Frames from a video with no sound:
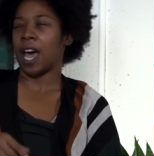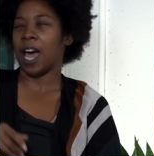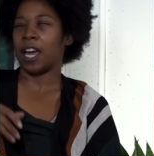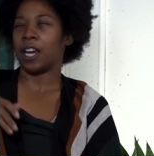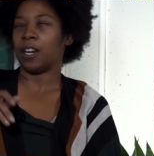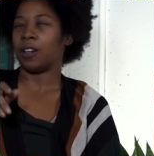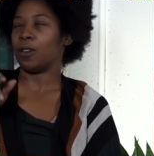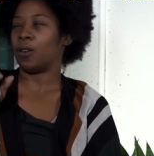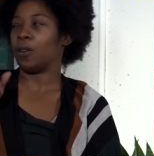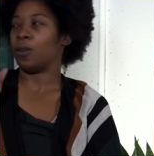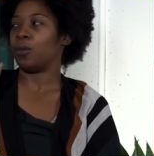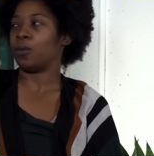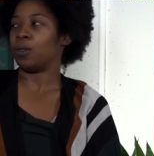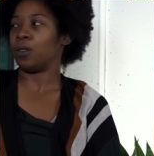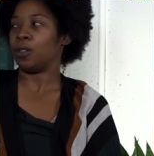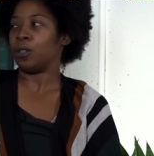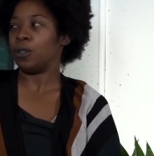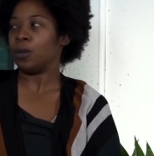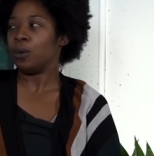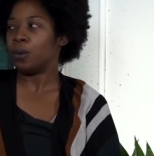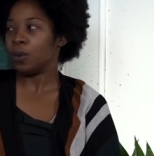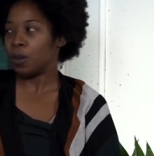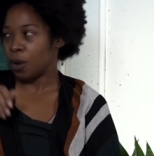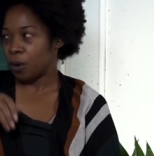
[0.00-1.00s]
I know
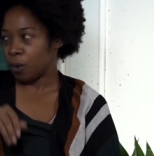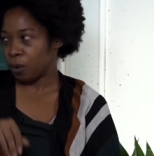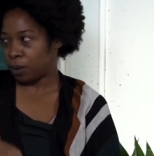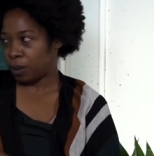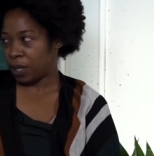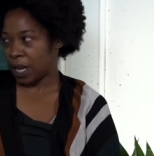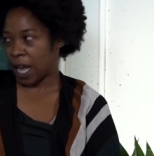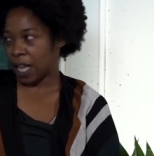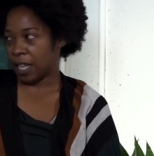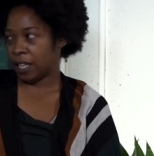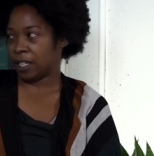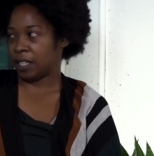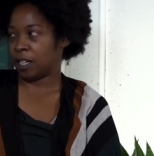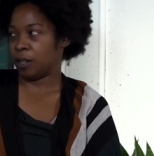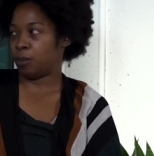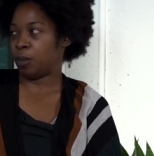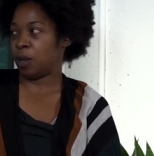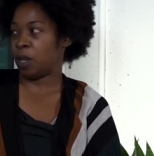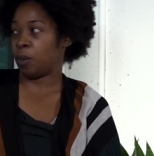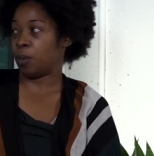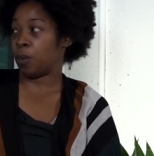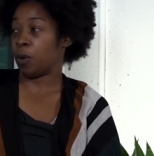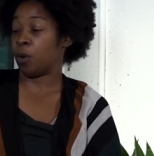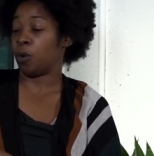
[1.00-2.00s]
you know talented
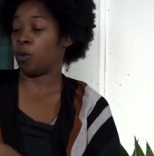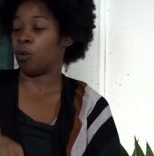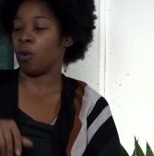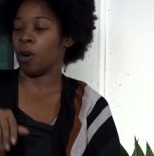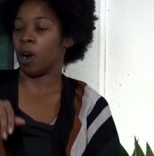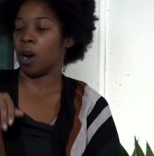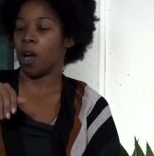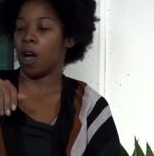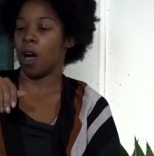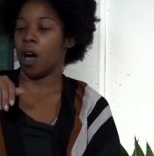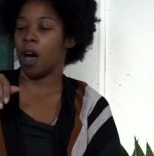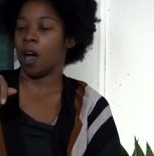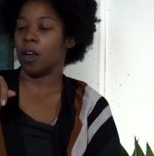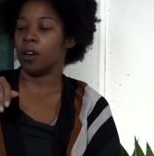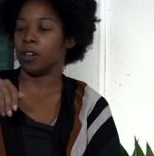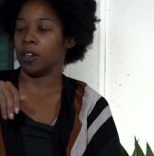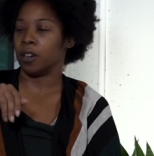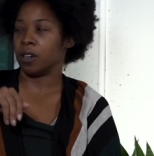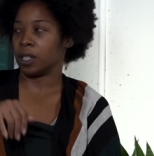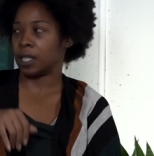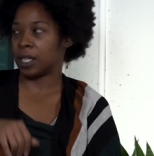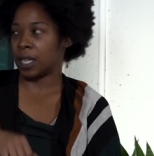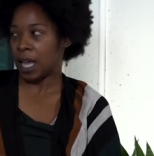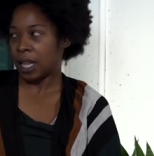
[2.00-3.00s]
people who are
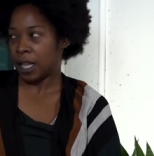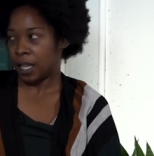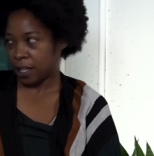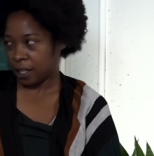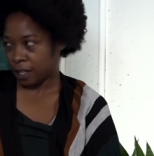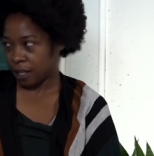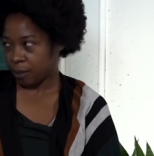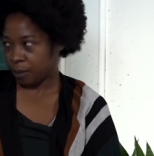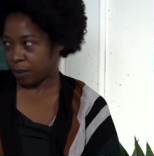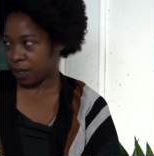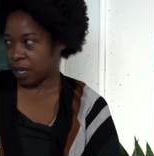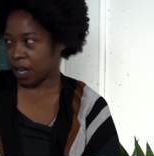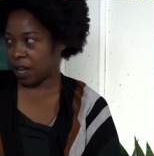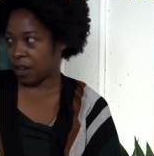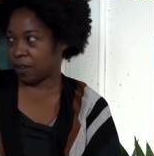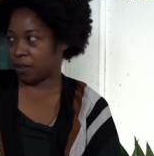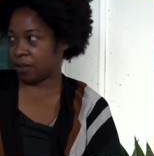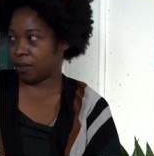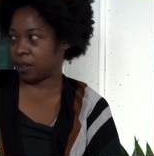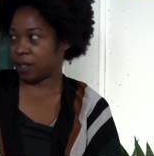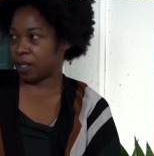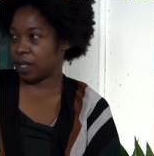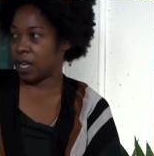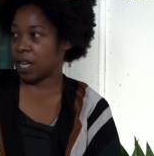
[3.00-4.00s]
underselling themselves.